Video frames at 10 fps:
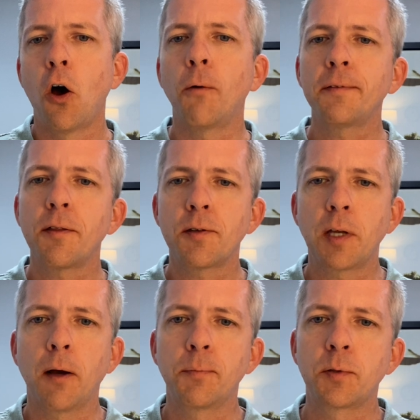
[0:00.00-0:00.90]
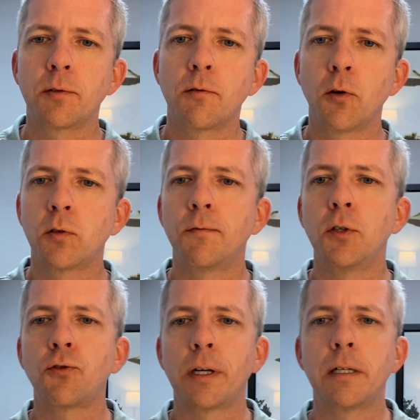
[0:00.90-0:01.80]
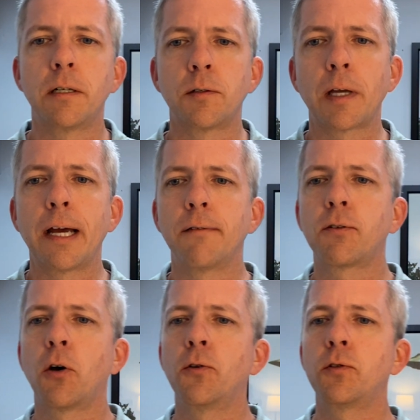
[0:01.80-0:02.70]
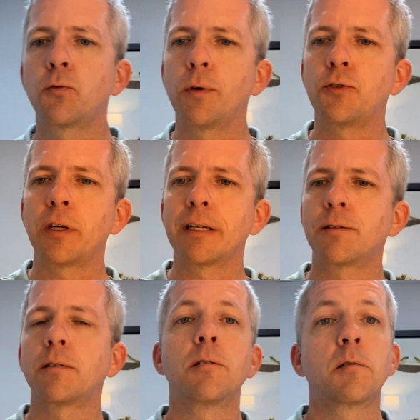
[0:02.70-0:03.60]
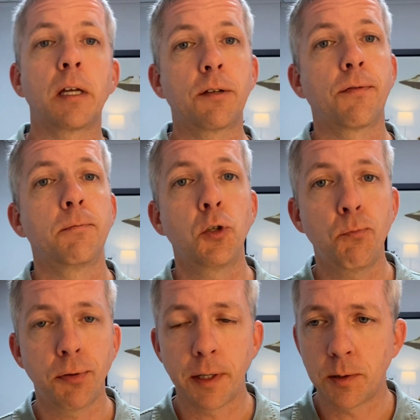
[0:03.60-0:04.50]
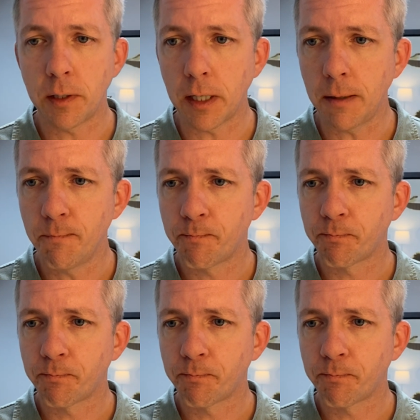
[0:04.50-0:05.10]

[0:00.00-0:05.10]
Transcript: Hopefully this helps those of you trying to decide if code switching is distinct from duplicity,